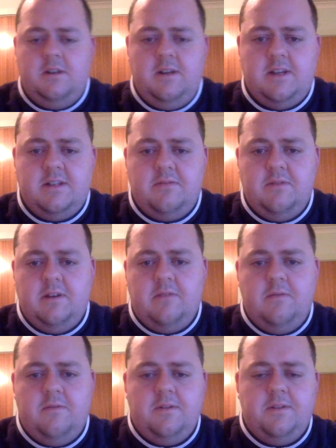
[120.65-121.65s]
next
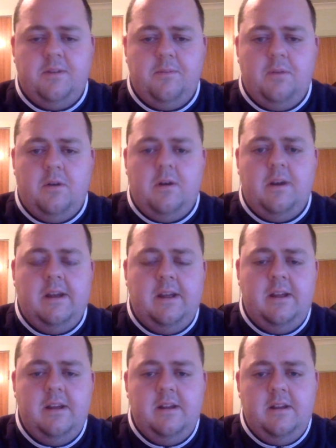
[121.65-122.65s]
week we've got the bye.
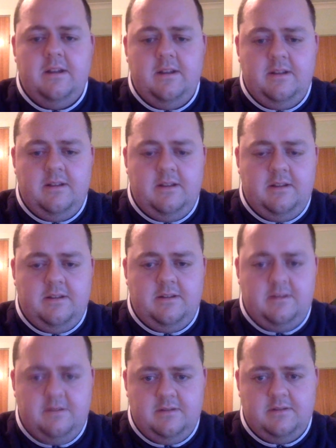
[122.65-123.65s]

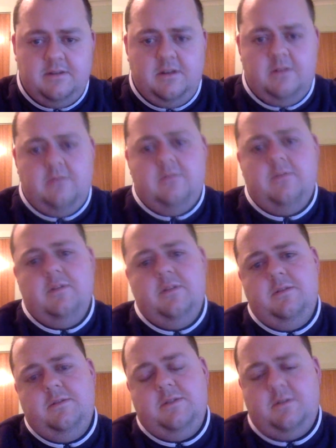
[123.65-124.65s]
So
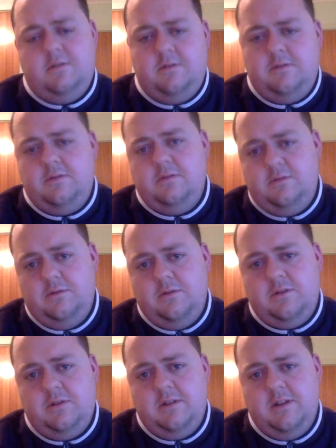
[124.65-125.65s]
it was
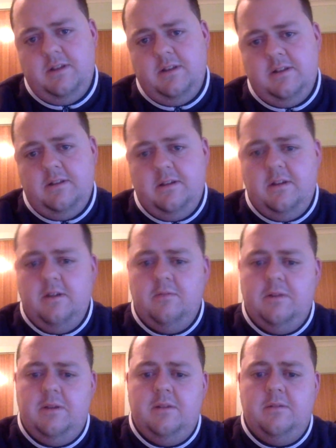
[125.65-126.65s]
good to get a
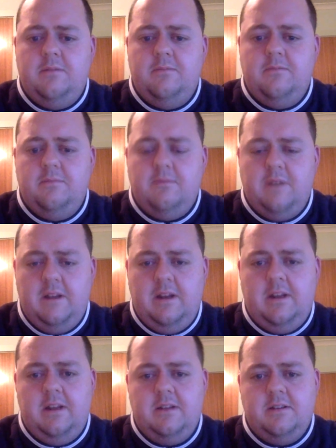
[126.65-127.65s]
win
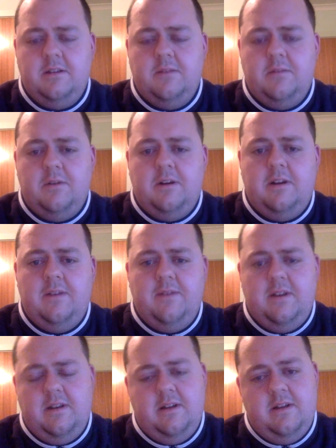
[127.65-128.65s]
heading into the bye.
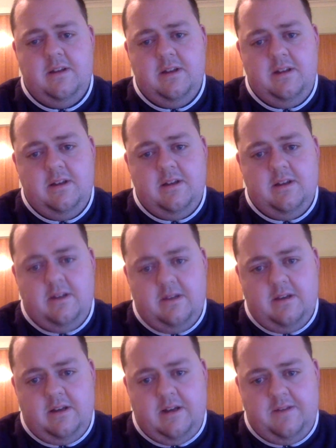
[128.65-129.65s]
Then
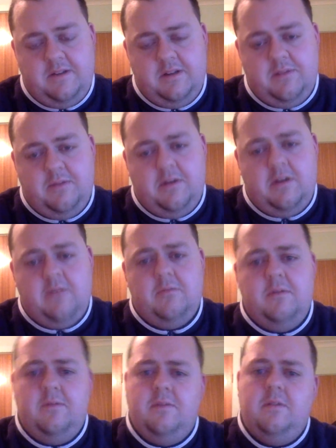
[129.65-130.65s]
after the bye,
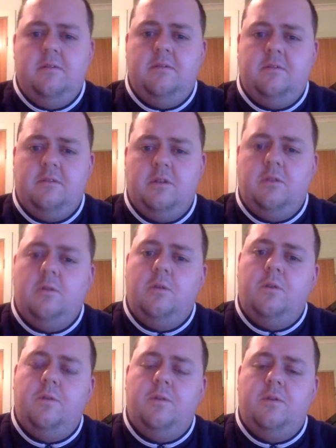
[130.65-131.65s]
we've got
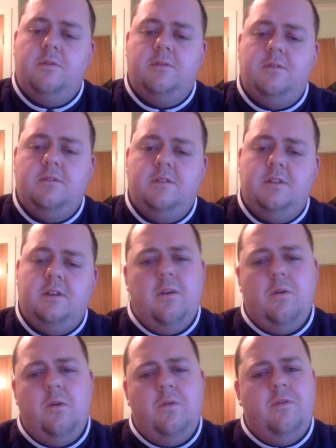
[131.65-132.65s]
Hawthorn. So
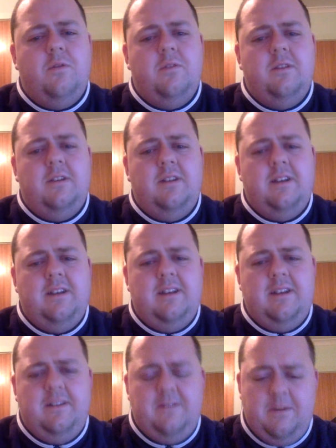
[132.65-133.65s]
Hawthorn
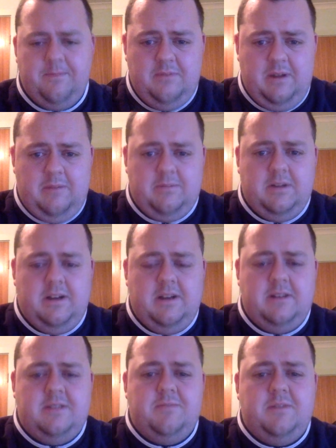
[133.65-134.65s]
have been
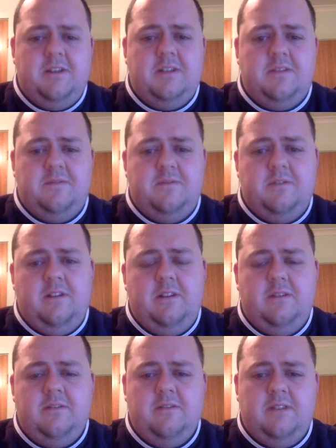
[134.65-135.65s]
playing some decent
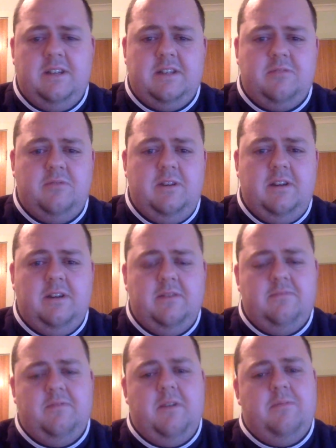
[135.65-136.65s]
footy last week.
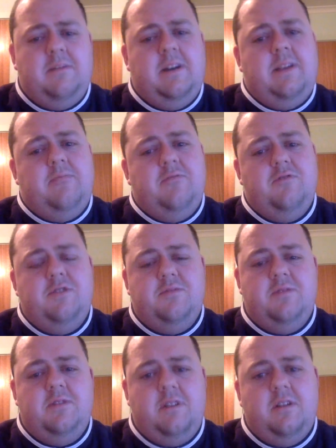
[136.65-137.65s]
They played
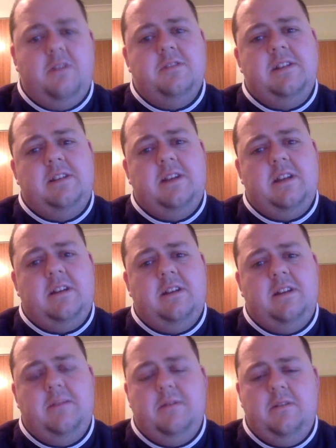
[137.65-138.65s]
Brisbane and I was at that
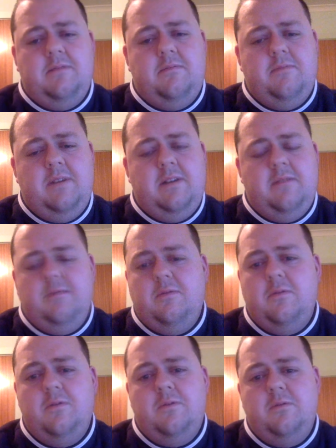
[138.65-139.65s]
game, and man,
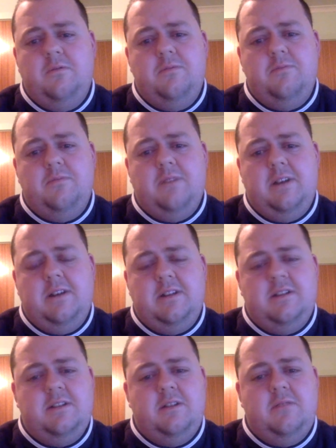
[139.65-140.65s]
Hawthorn were playing
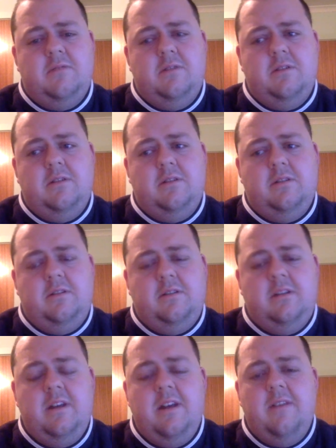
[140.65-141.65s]
so well. And
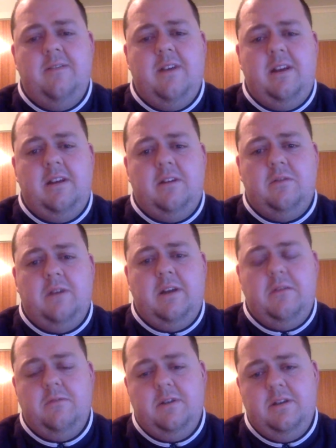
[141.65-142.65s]
they had a
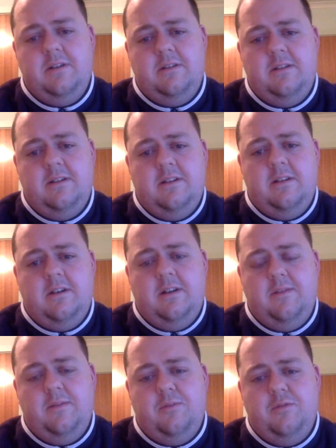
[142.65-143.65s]
great win
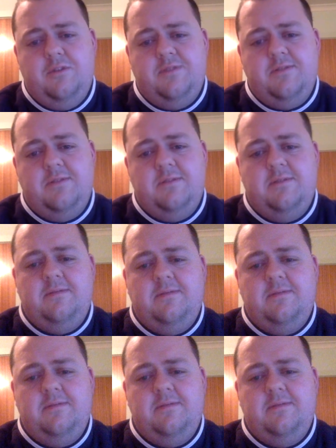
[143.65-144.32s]
over Brisbane.